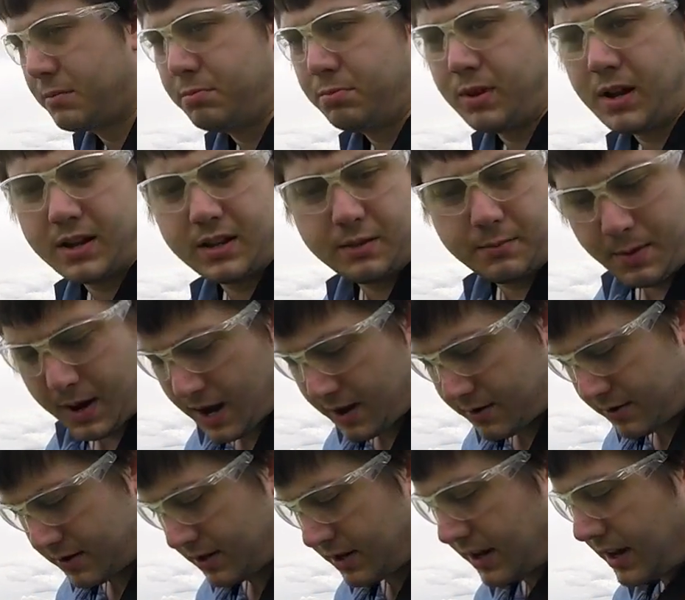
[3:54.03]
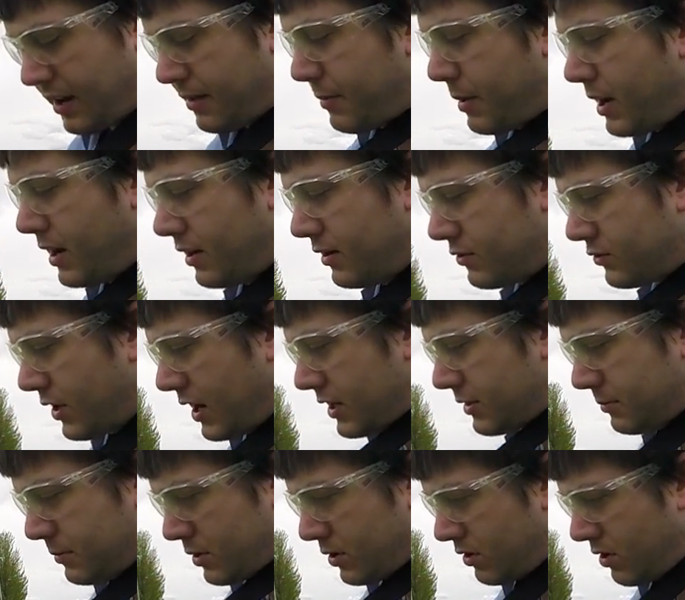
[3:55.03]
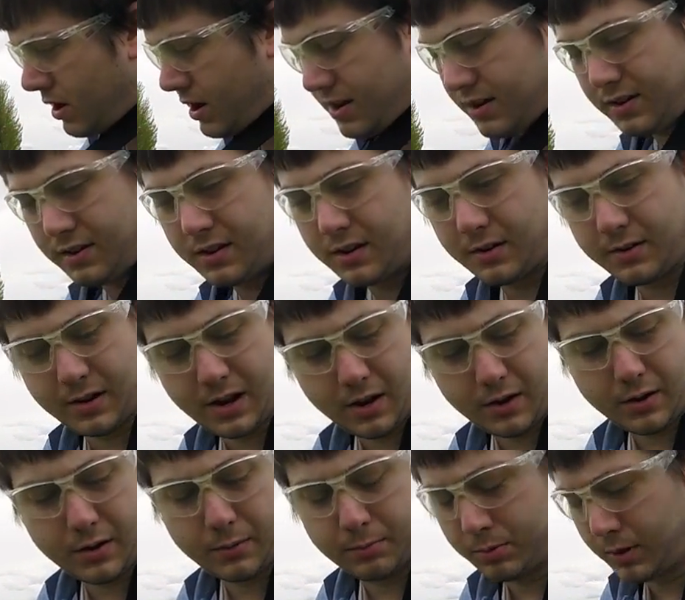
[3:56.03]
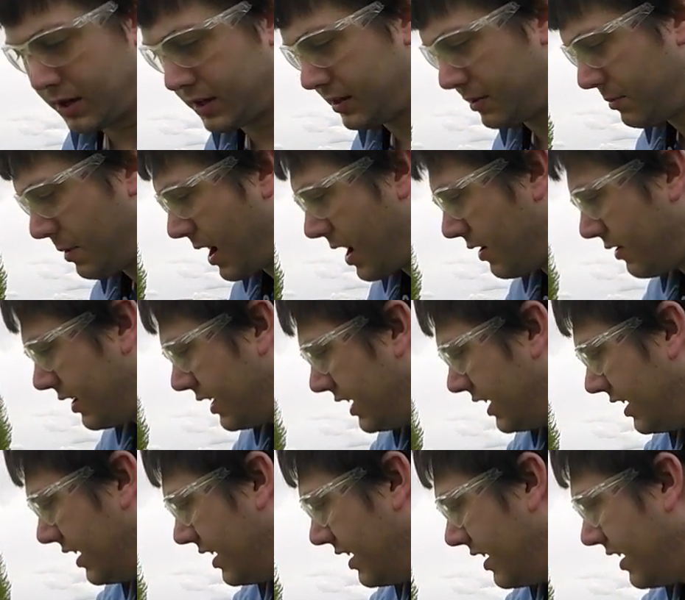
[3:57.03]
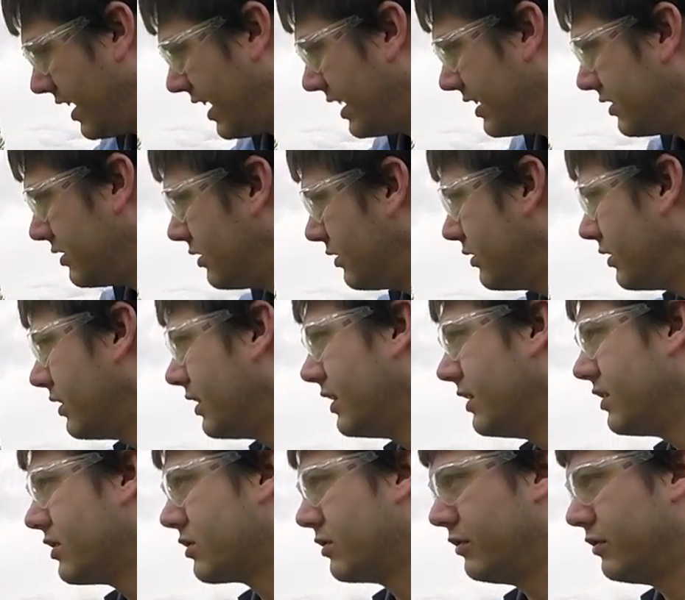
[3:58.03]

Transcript: going to plug in the battery. I got my transmitter on. Now I'm going to plug in the battery and do the